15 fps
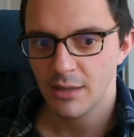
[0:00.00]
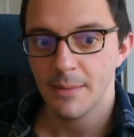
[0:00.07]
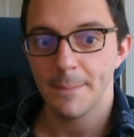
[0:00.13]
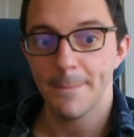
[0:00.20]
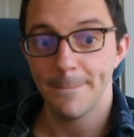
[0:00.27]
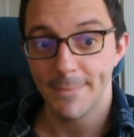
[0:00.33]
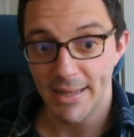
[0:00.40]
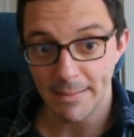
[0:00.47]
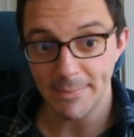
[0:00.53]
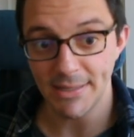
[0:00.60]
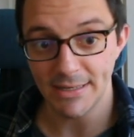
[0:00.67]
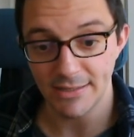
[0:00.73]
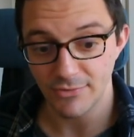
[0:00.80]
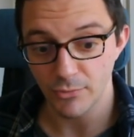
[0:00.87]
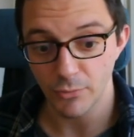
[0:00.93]
Maybe it
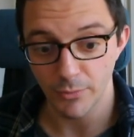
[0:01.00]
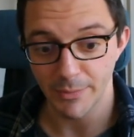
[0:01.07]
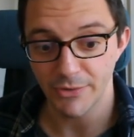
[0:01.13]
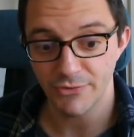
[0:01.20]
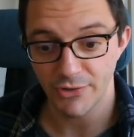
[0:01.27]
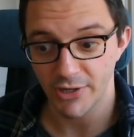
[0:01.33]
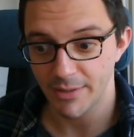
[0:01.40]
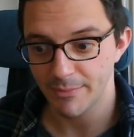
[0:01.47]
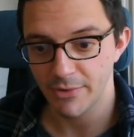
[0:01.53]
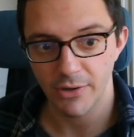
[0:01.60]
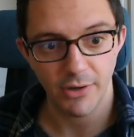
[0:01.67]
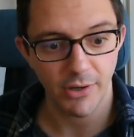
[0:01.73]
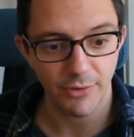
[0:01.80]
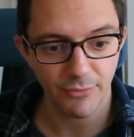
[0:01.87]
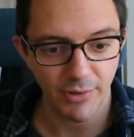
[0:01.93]
is almost time.
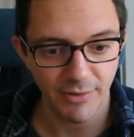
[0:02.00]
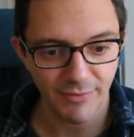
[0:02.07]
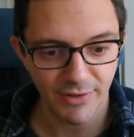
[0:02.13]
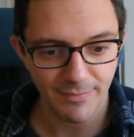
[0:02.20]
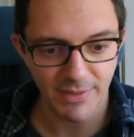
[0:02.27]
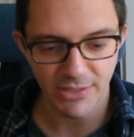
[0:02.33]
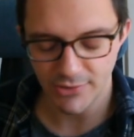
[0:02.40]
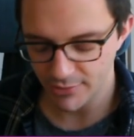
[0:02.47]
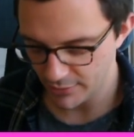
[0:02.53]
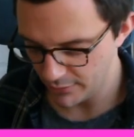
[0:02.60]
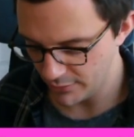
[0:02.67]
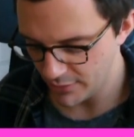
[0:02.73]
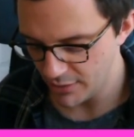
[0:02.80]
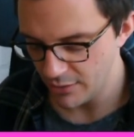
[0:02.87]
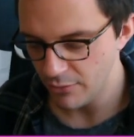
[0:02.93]
25 minutes on the
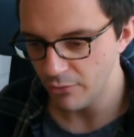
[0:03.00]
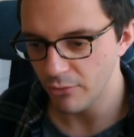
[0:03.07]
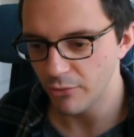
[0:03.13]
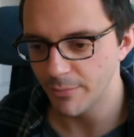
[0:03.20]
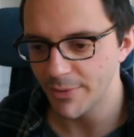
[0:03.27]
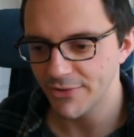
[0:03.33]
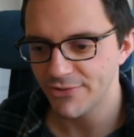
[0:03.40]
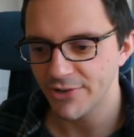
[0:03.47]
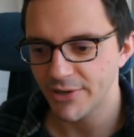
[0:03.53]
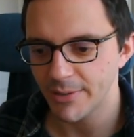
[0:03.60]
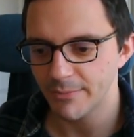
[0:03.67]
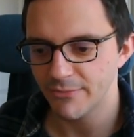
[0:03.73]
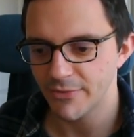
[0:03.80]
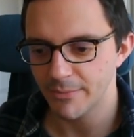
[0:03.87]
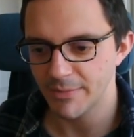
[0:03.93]
clock. Almost
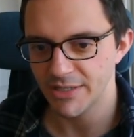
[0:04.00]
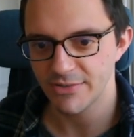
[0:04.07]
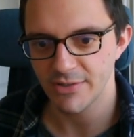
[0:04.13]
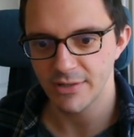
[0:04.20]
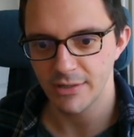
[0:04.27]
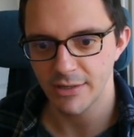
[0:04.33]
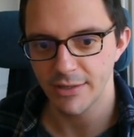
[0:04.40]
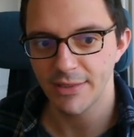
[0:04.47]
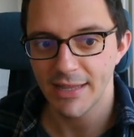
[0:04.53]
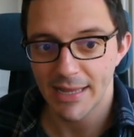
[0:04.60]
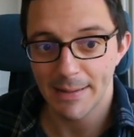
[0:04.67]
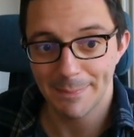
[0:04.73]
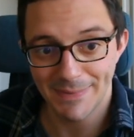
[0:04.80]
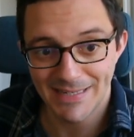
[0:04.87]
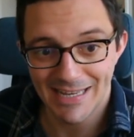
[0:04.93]
time for me to learn the
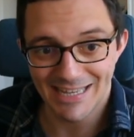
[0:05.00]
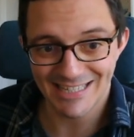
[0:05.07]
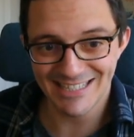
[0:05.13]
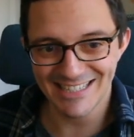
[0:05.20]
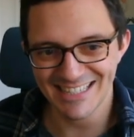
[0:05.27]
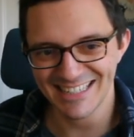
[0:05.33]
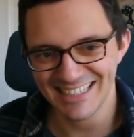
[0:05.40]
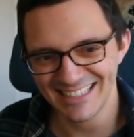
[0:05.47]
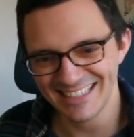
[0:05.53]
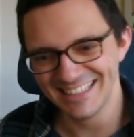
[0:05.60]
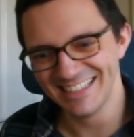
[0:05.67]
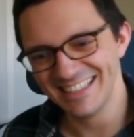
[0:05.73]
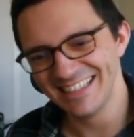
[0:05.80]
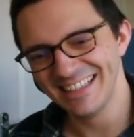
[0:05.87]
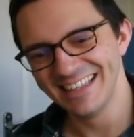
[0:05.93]
M test
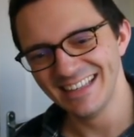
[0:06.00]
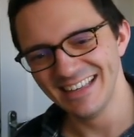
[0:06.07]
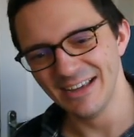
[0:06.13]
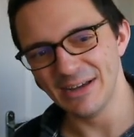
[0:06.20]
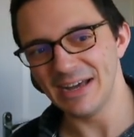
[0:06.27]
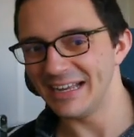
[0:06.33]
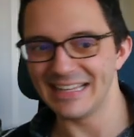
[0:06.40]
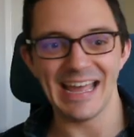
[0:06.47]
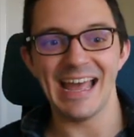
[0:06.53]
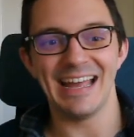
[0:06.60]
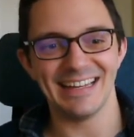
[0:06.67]
again.